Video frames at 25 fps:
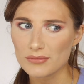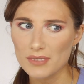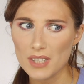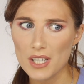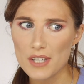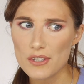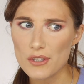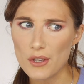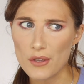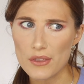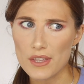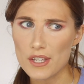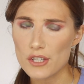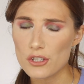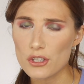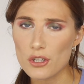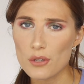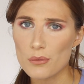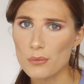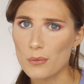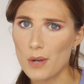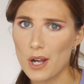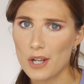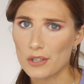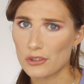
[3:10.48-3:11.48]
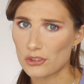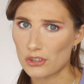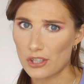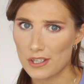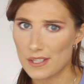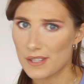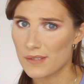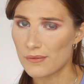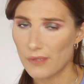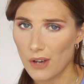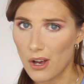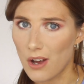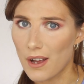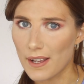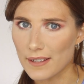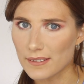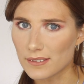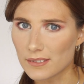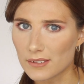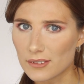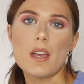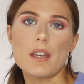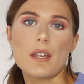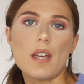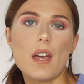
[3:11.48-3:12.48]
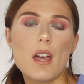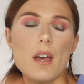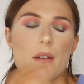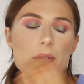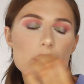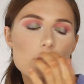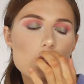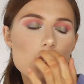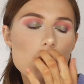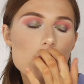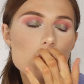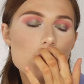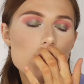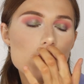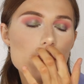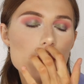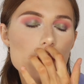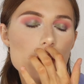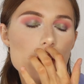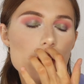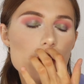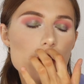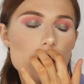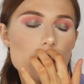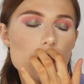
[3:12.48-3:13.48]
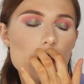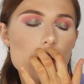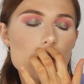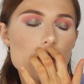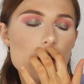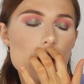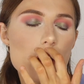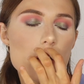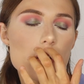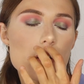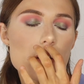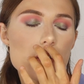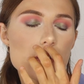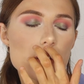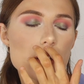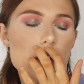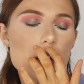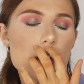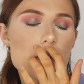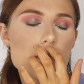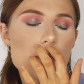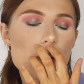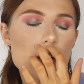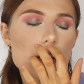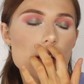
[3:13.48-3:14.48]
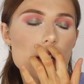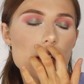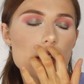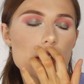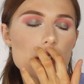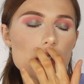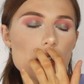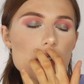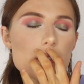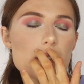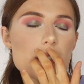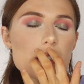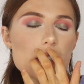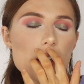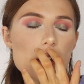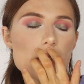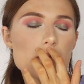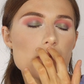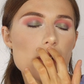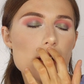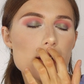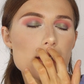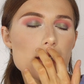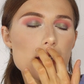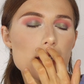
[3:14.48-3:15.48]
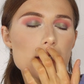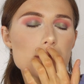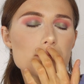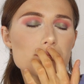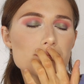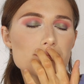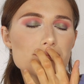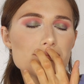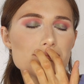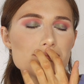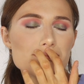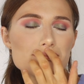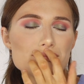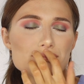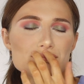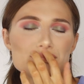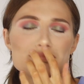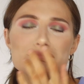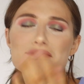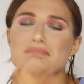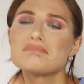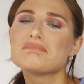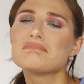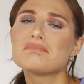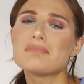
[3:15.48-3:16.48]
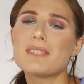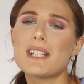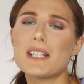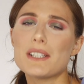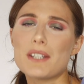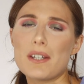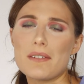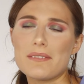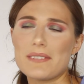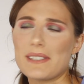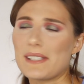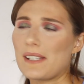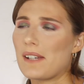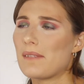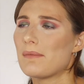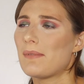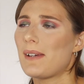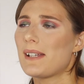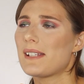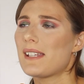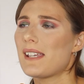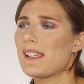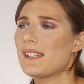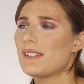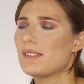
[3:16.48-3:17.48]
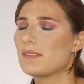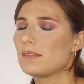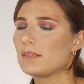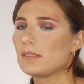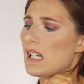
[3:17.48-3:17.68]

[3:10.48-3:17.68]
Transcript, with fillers: So this should work just fine. Okay, I think I'm gonna go now. I think I'm ready. I think I'm ready. I don't think I'm ready.